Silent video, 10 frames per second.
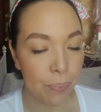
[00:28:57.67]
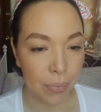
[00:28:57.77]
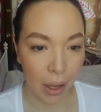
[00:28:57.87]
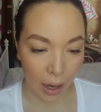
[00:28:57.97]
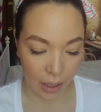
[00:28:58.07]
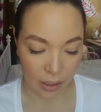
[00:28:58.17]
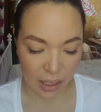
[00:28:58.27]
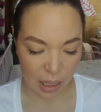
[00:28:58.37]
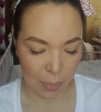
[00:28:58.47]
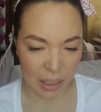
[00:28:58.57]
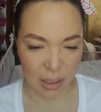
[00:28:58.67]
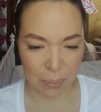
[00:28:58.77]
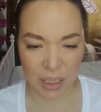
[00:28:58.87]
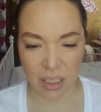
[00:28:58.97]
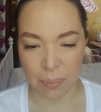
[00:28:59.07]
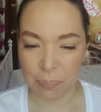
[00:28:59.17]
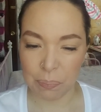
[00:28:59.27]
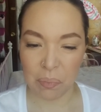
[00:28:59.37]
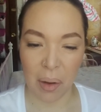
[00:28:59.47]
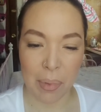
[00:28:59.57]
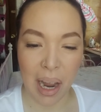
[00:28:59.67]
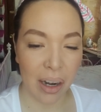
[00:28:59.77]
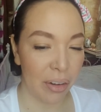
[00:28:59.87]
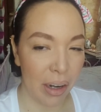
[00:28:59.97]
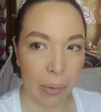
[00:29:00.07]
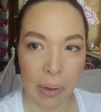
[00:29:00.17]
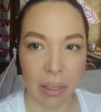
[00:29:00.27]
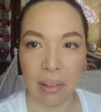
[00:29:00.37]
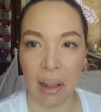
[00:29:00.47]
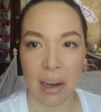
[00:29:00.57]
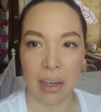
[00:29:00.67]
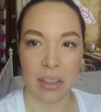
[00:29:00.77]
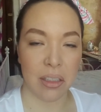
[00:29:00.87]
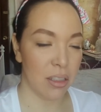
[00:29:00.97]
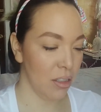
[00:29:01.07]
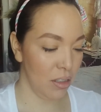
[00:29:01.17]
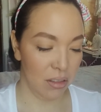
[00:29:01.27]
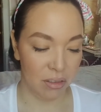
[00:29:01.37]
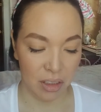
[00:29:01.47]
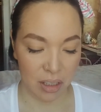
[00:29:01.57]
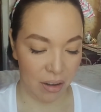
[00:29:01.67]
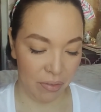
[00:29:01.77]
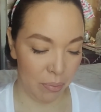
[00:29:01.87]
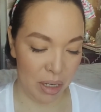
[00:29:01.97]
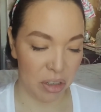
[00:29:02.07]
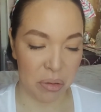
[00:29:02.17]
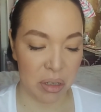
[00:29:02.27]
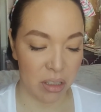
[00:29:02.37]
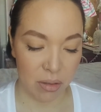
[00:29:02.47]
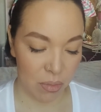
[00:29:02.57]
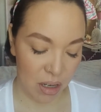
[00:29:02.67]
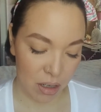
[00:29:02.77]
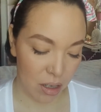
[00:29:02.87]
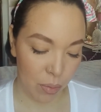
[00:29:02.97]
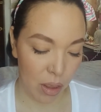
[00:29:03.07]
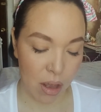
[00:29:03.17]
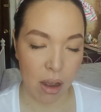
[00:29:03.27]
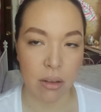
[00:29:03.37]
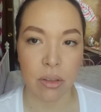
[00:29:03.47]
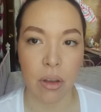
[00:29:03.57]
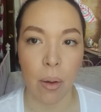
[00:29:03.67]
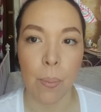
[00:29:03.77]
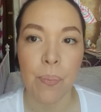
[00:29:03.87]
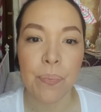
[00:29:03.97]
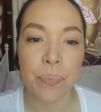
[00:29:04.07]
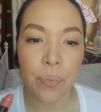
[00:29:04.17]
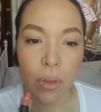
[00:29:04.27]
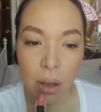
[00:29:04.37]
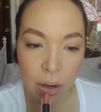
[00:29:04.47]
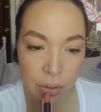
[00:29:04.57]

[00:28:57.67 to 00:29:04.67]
hate lining my lips. I'm not great with lines and stuff, measurements. I'm not good with that. So I